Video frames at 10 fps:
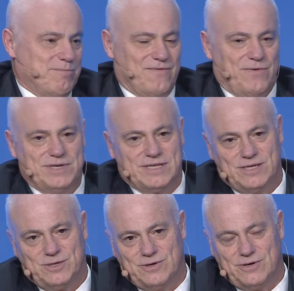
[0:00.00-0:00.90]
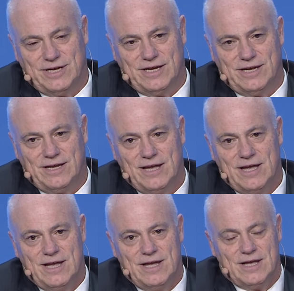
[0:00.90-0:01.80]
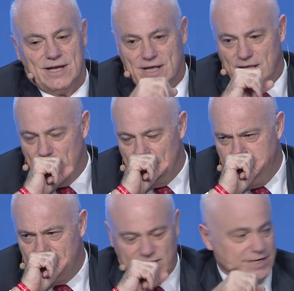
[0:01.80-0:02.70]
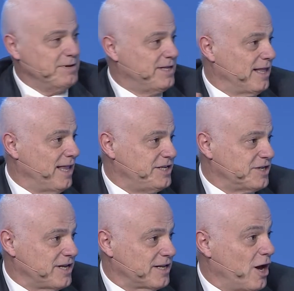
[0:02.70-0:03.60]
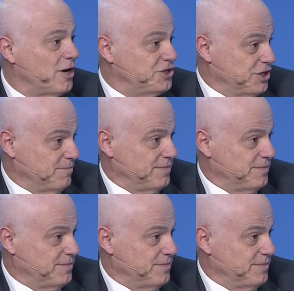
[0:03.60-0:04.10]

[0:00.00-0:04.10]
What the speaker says: for instance, you know, transmitted ledger technology.